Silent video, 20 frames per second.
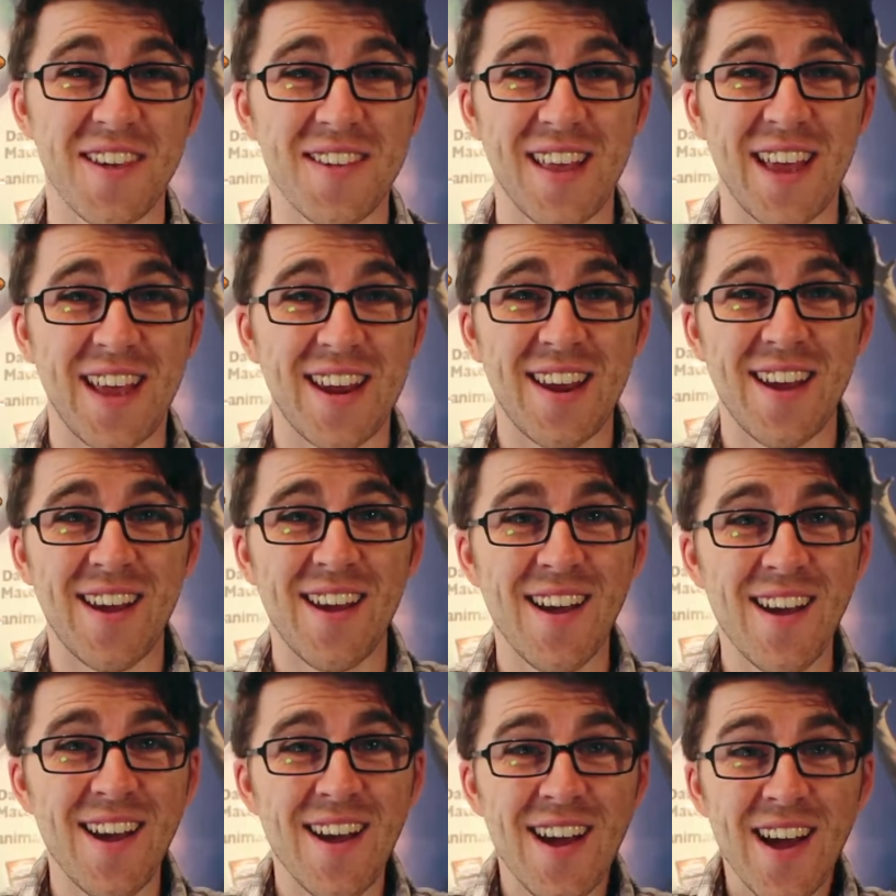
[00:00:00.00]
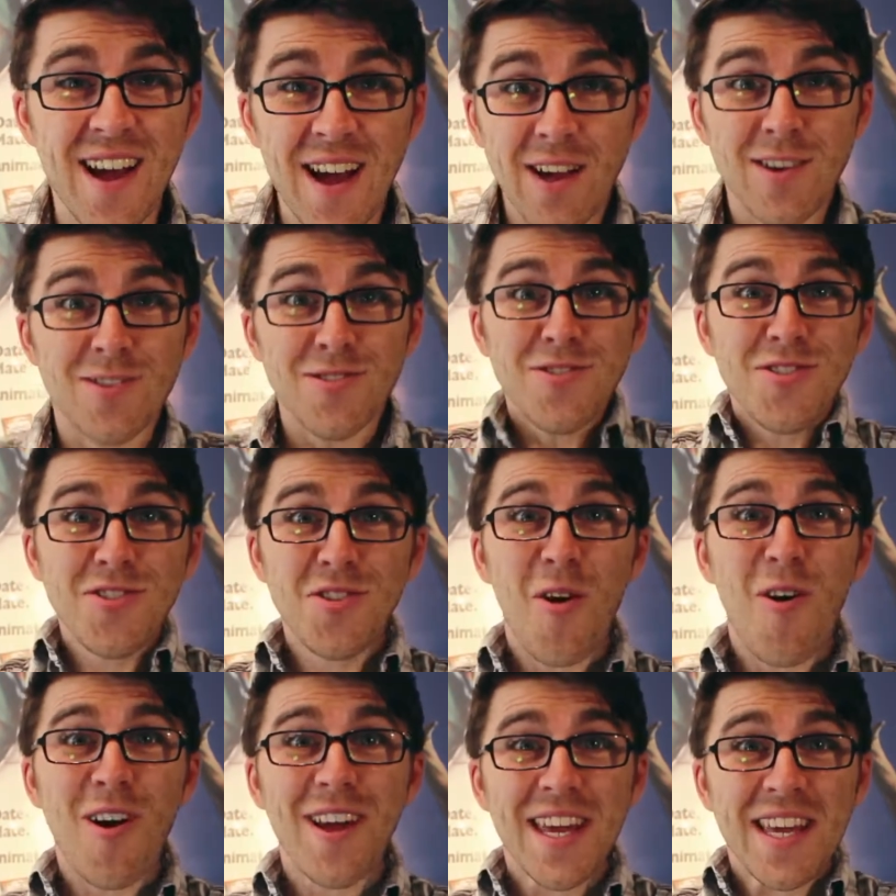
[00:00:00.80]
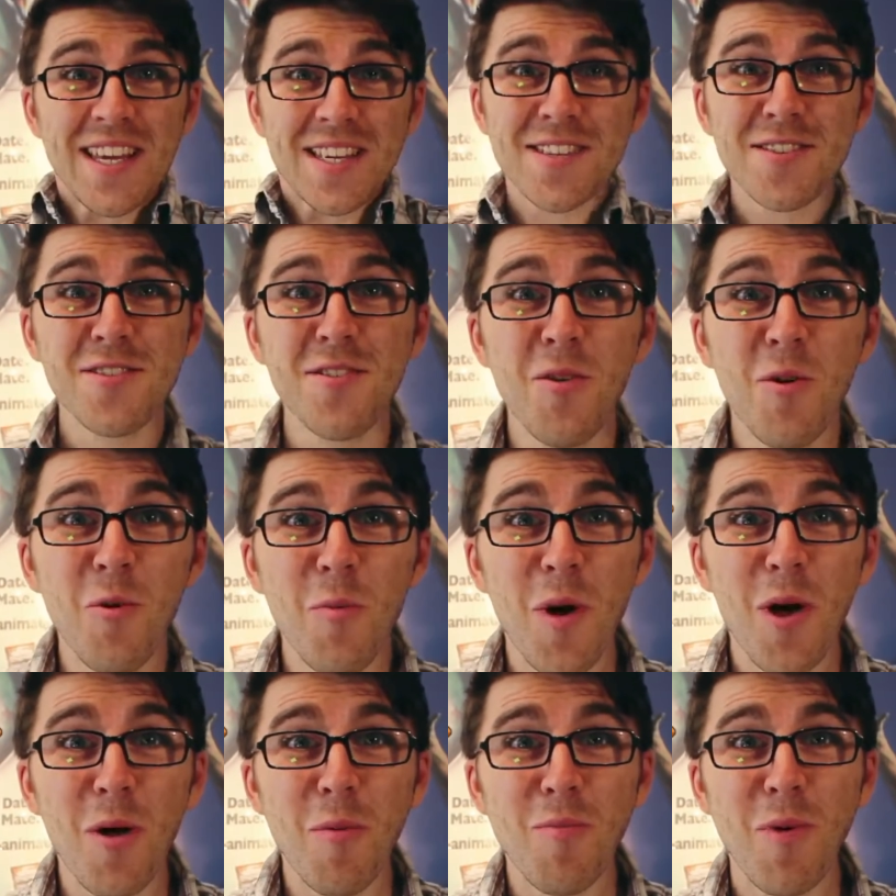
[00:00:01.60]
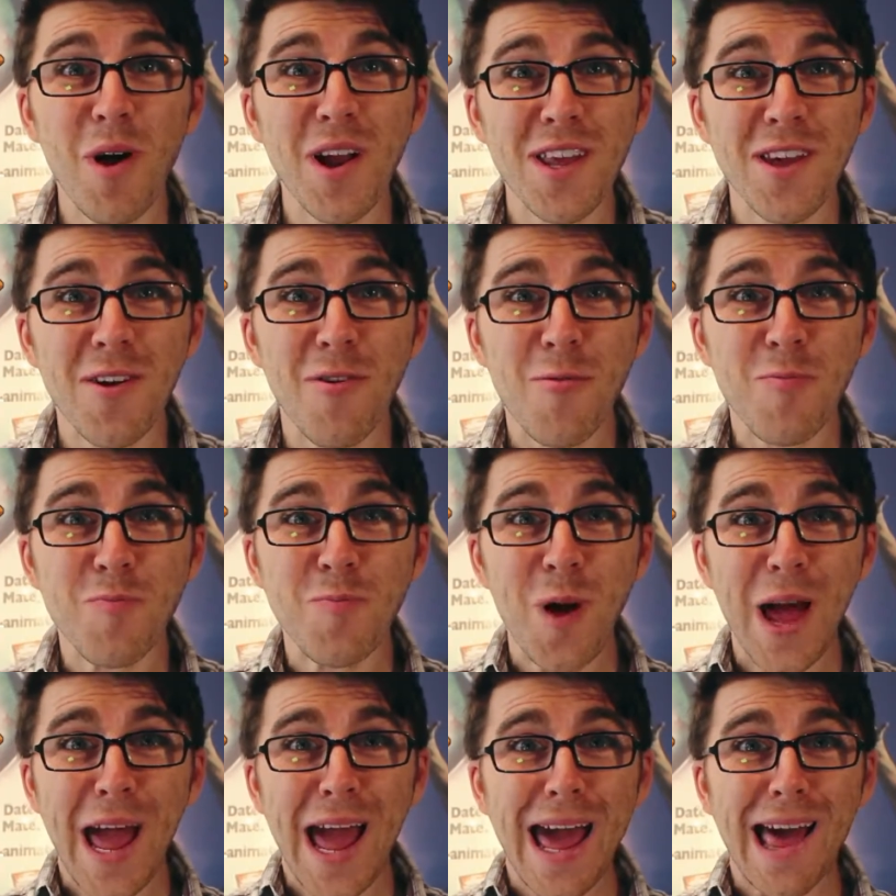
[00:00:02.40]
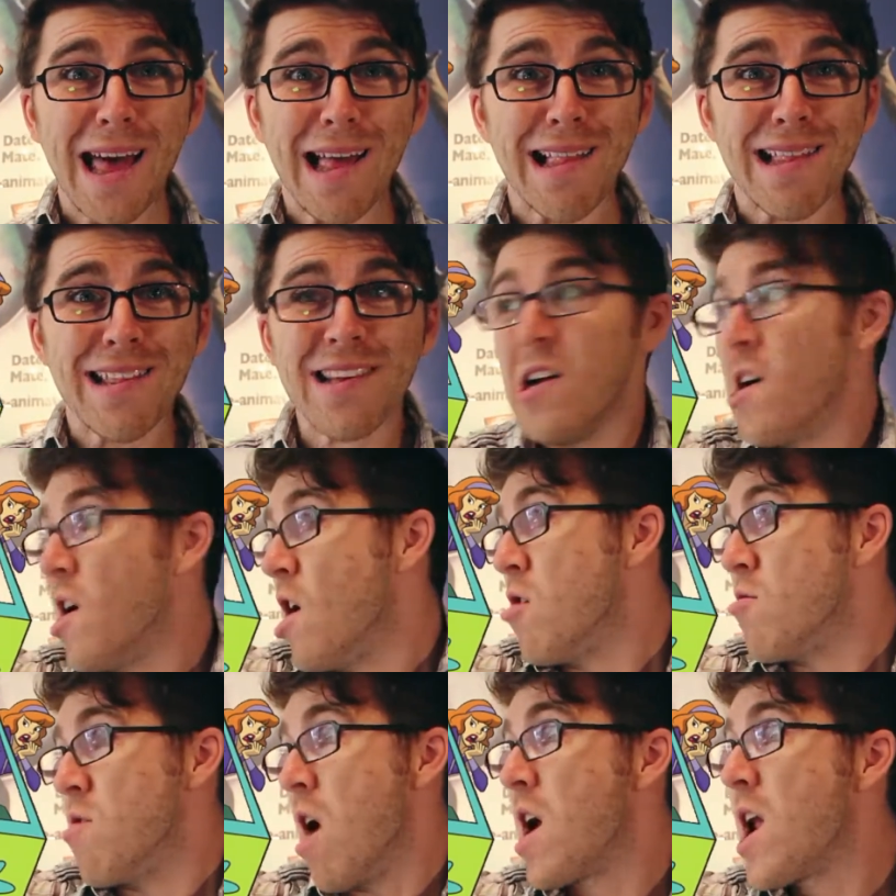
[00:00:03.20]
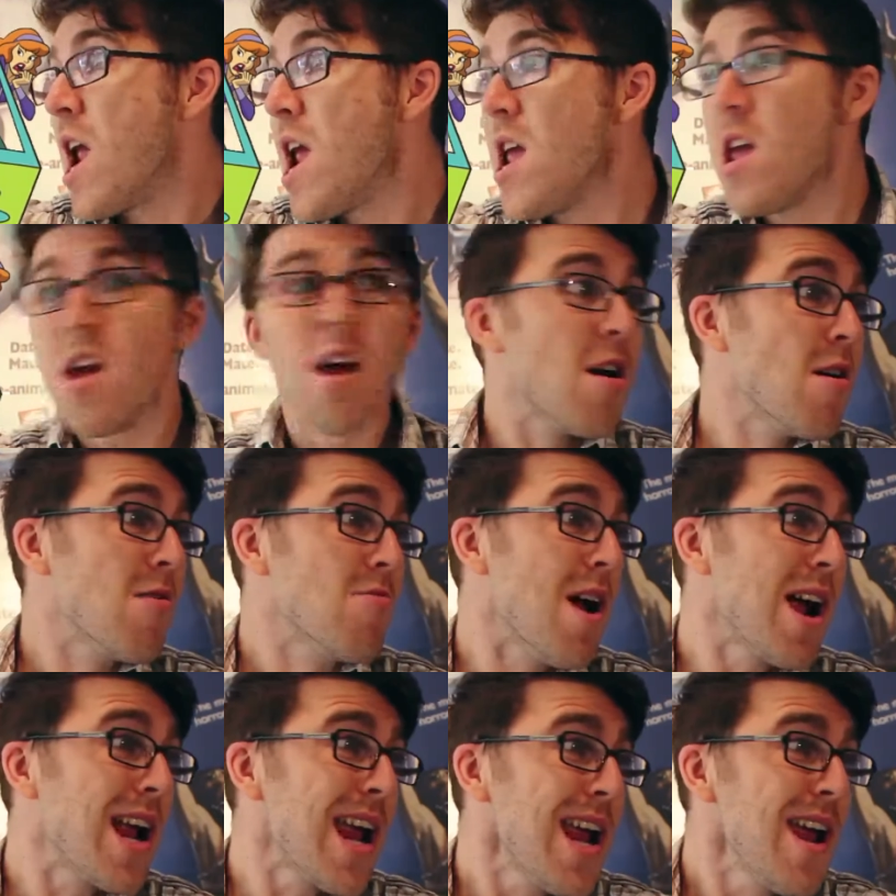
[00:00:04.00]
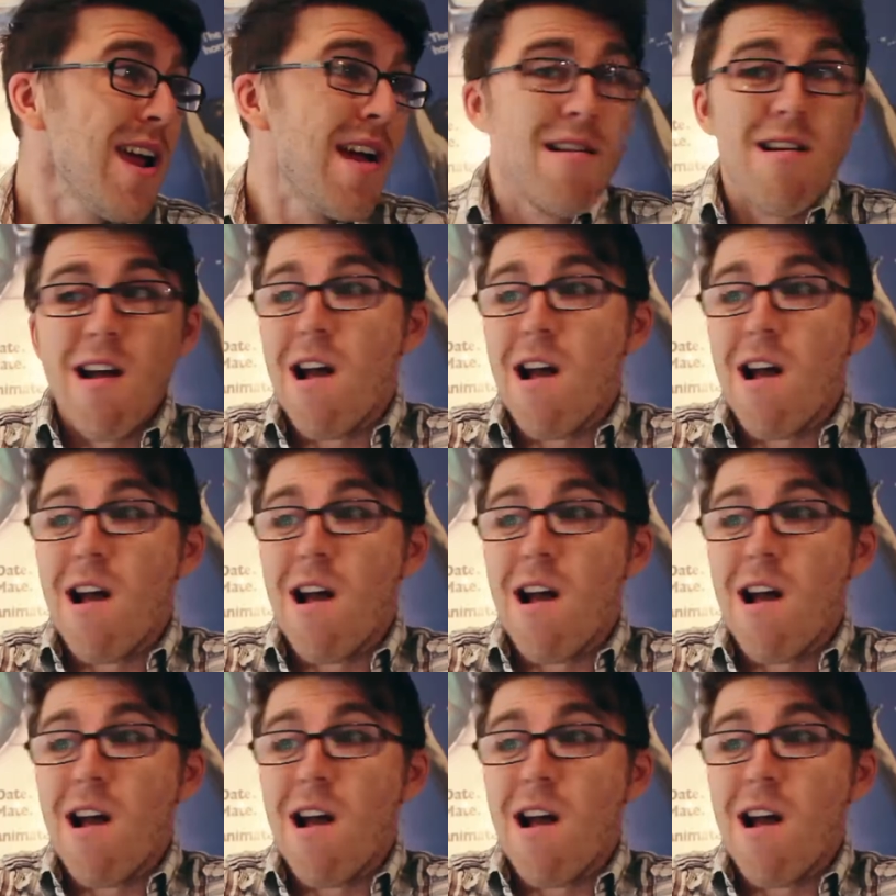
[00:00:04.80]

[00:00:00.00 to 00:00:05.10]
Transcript: this did. Zoink, Scoob, old buddy, old pal! Reggie? Reggie?